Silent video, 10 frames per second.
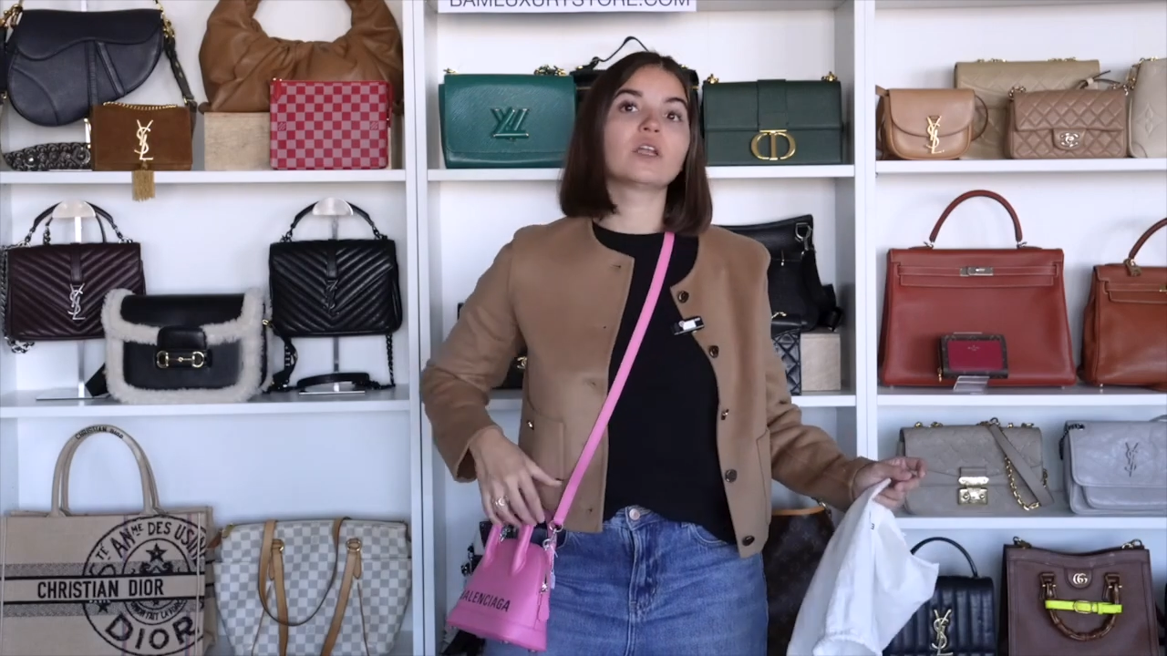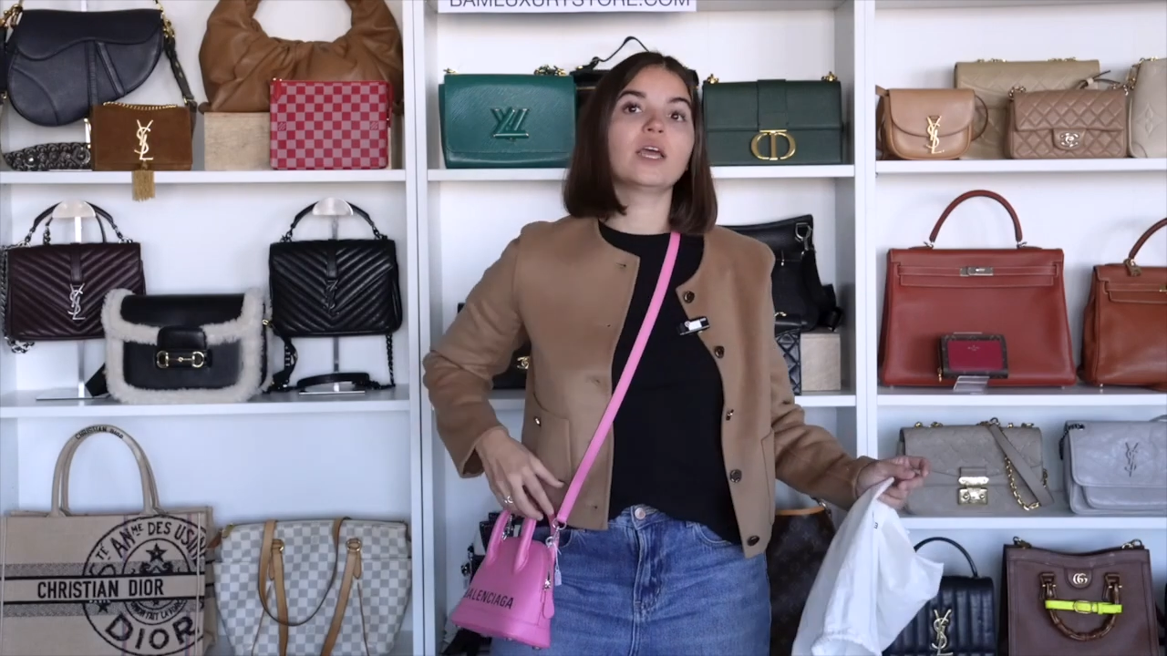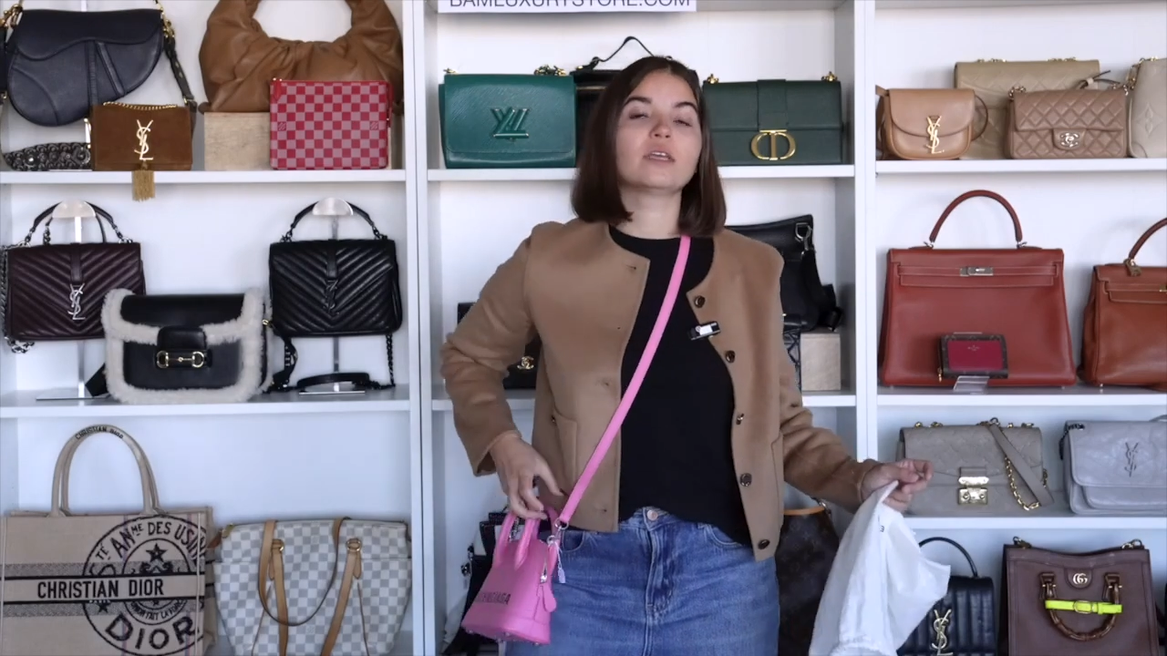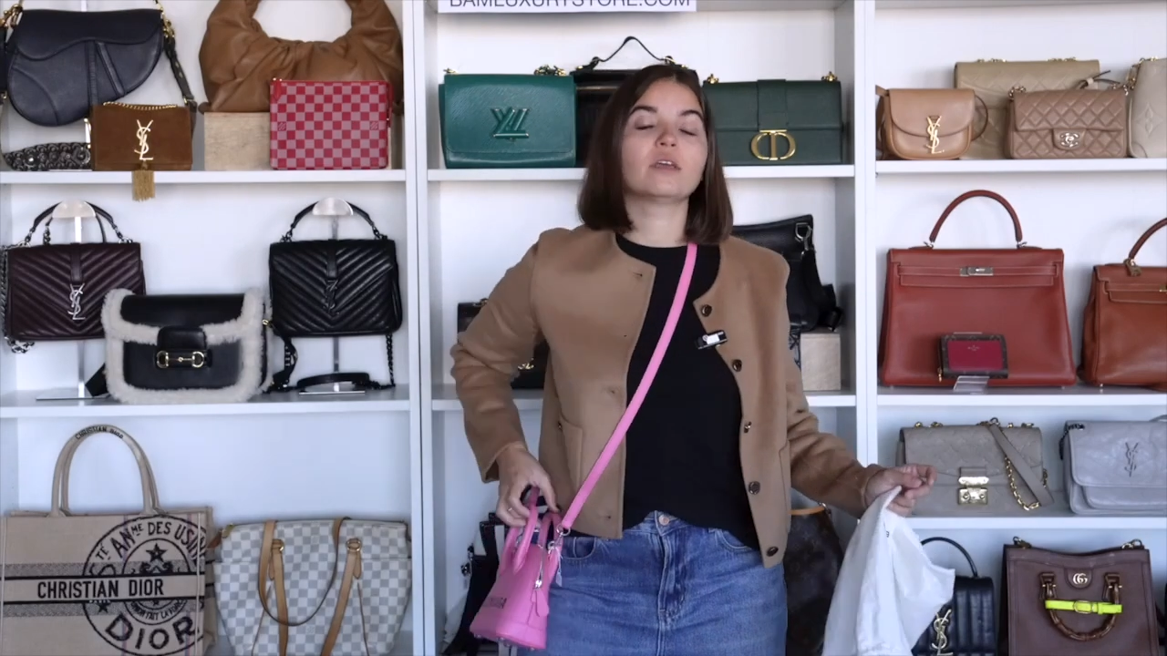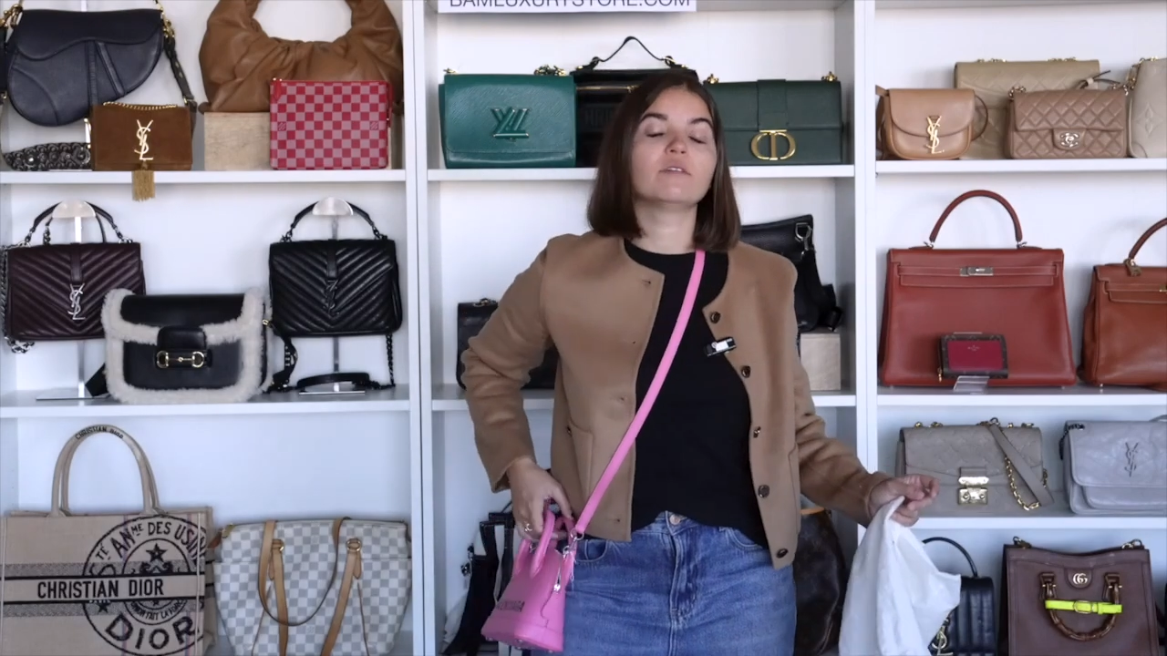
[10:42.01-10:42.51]

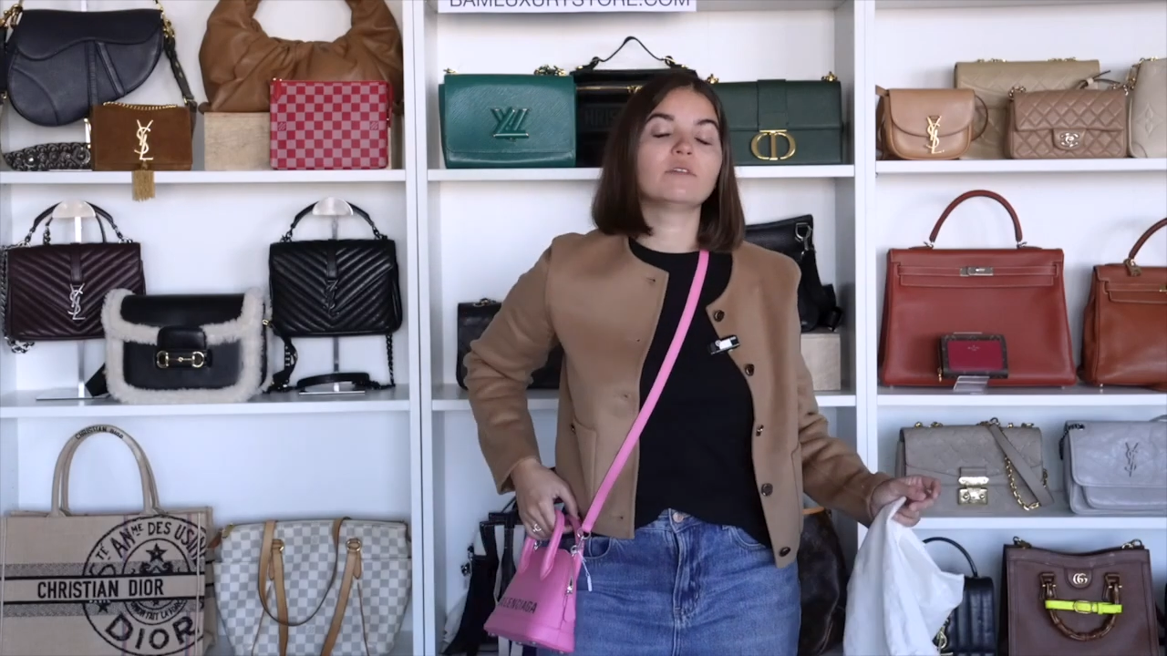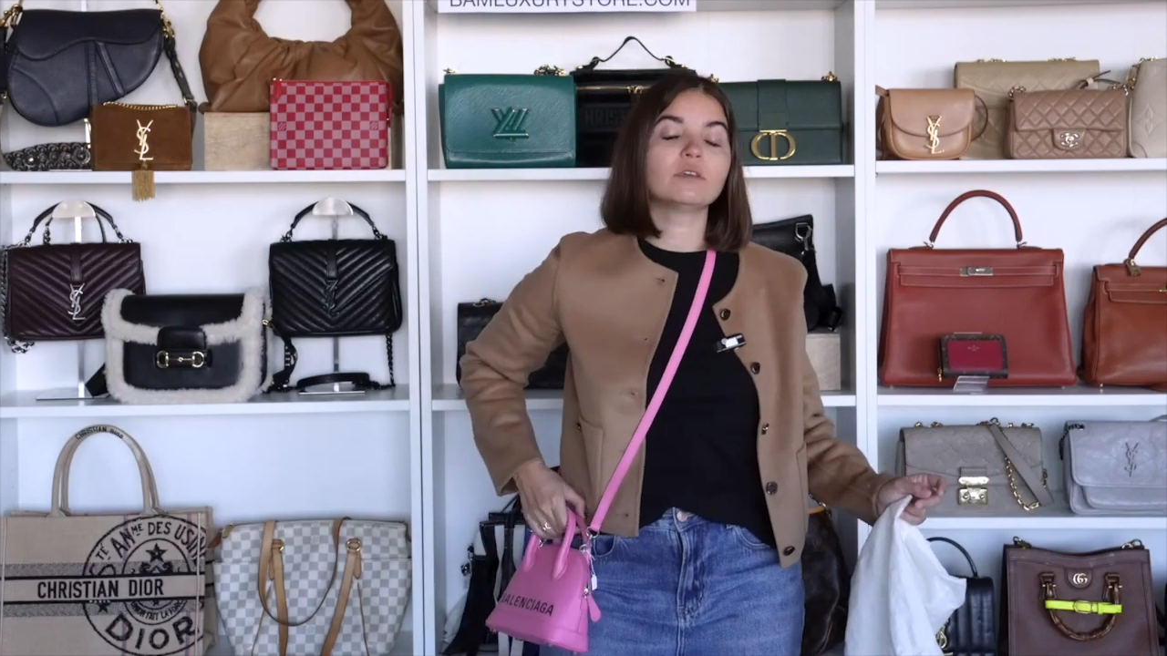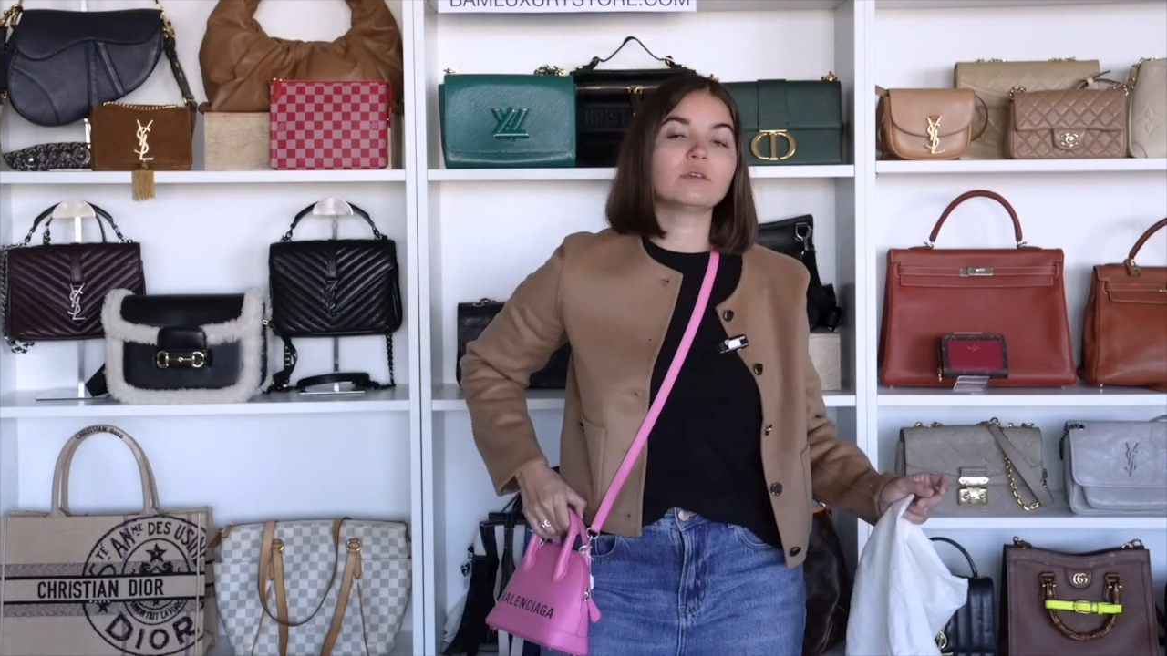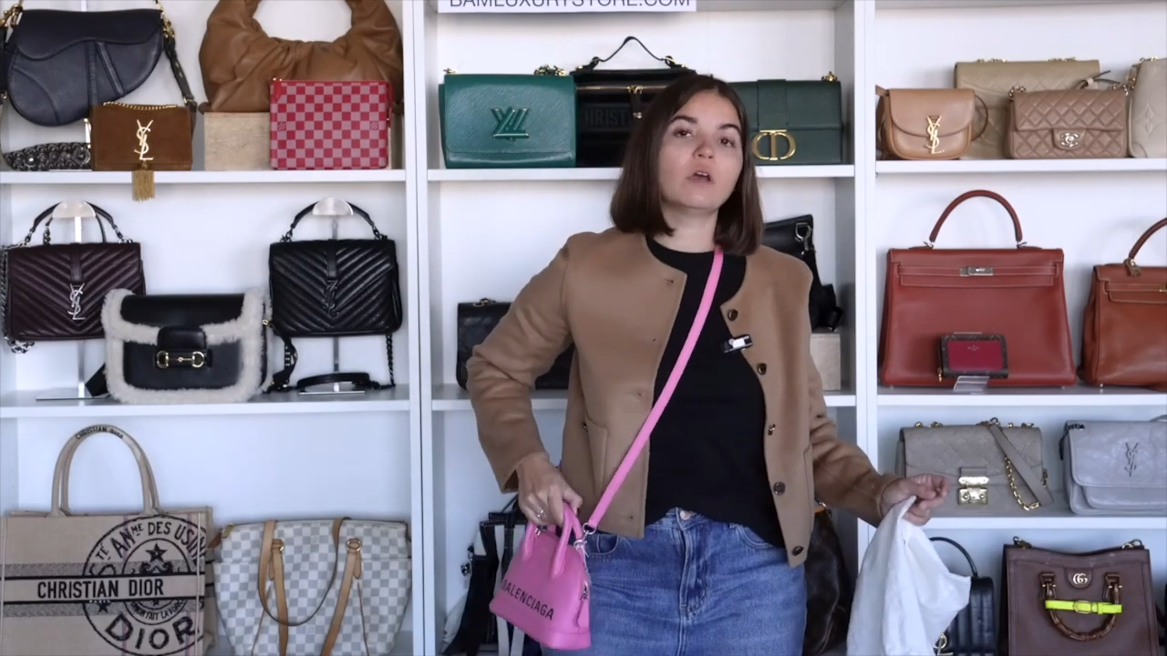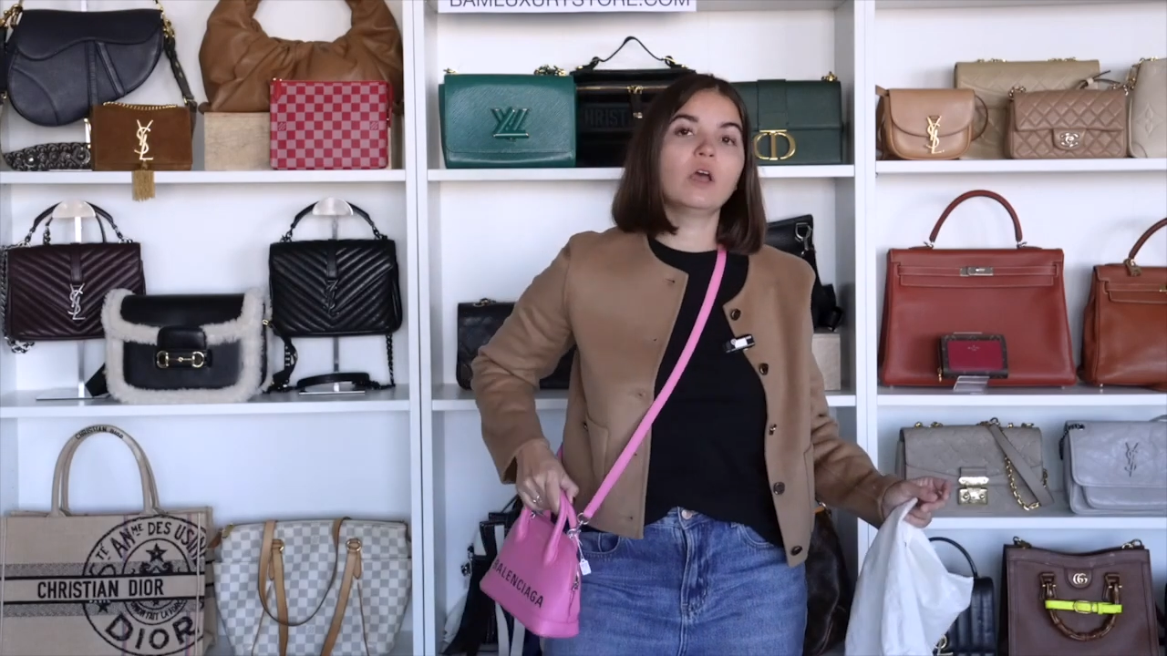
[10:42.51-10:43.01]
like a
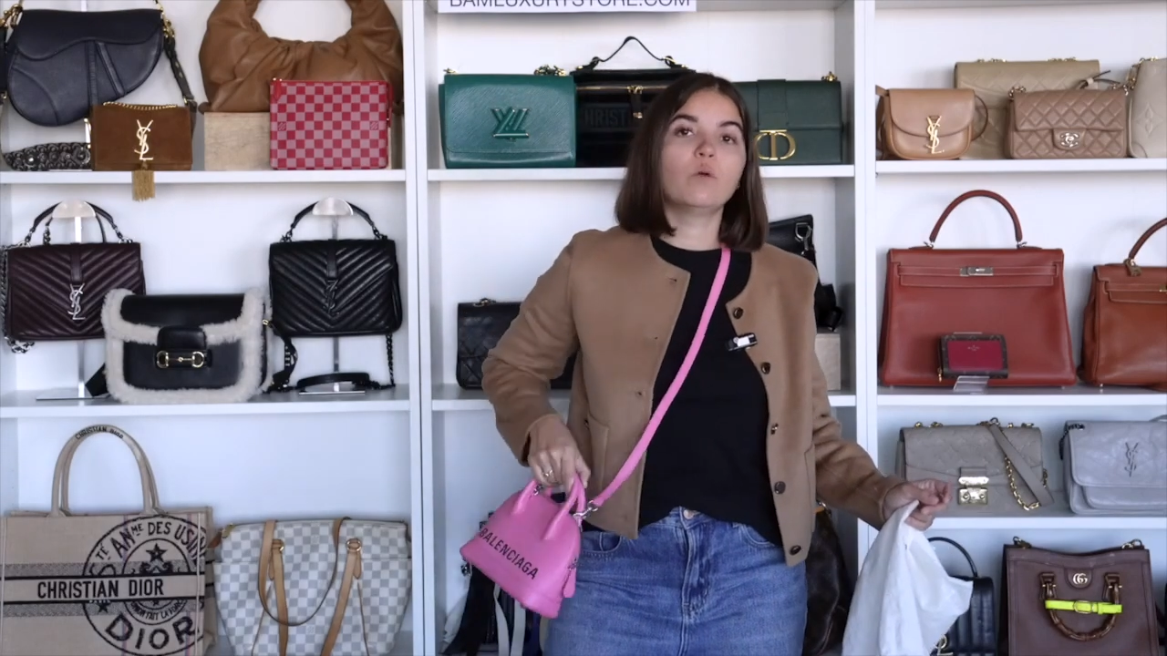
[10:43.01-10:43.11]
very